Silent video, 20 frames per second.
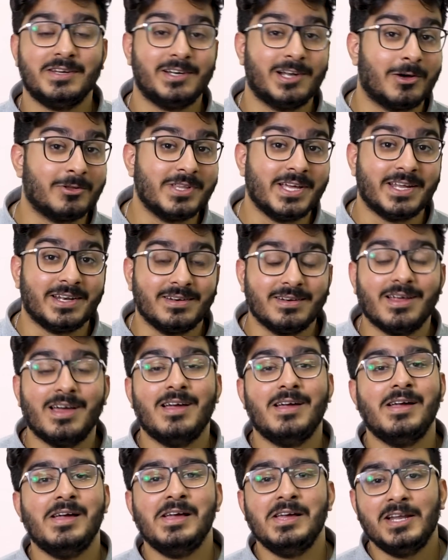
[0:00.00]
Now then,
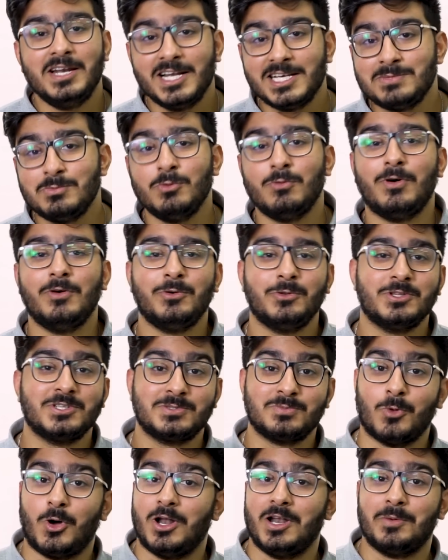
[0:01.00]
let's move on to the
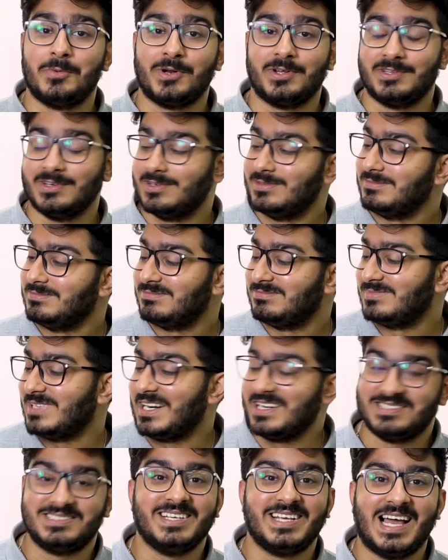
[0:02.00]
smaller brother,
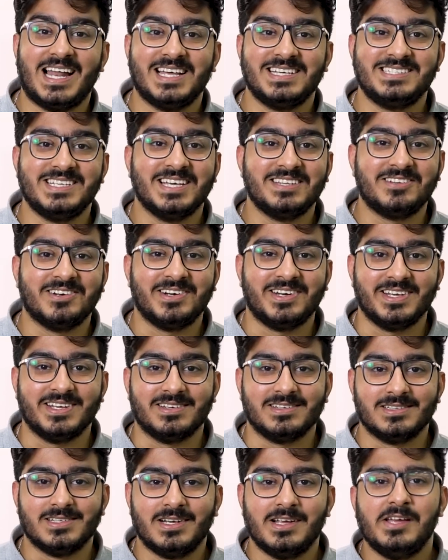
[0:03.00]
that is the Galaxy A30.
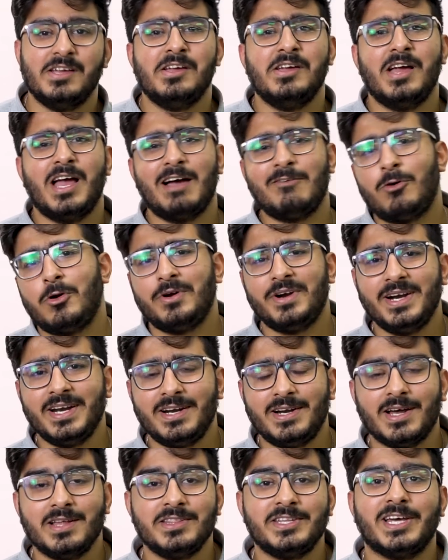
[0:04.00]
I've
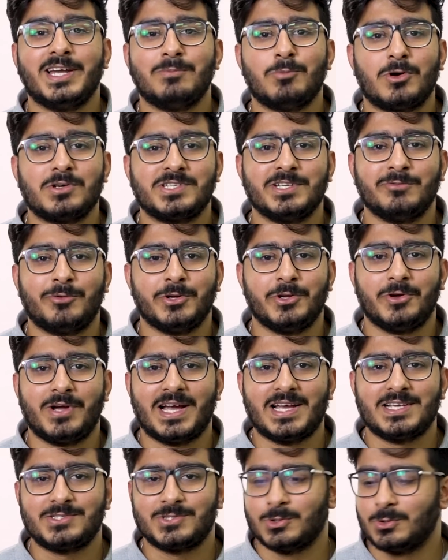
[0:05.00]
already done the unboxing for you
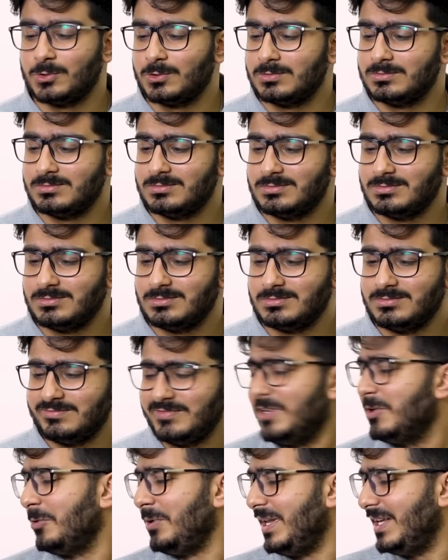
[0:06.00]
guys, so
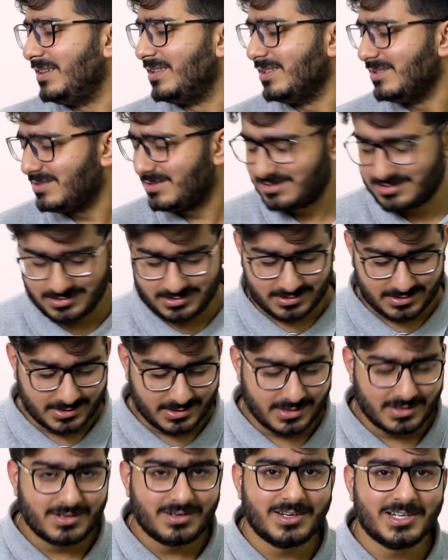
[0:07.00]
we don't need this.
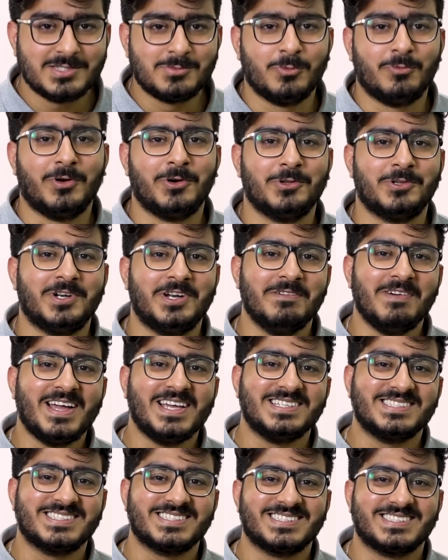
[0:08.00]
Let's move on to the
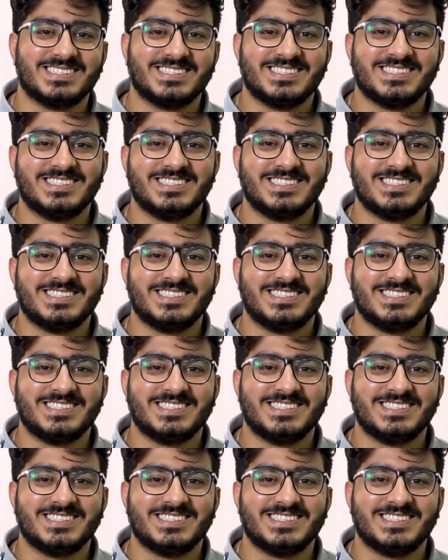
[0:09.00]
device.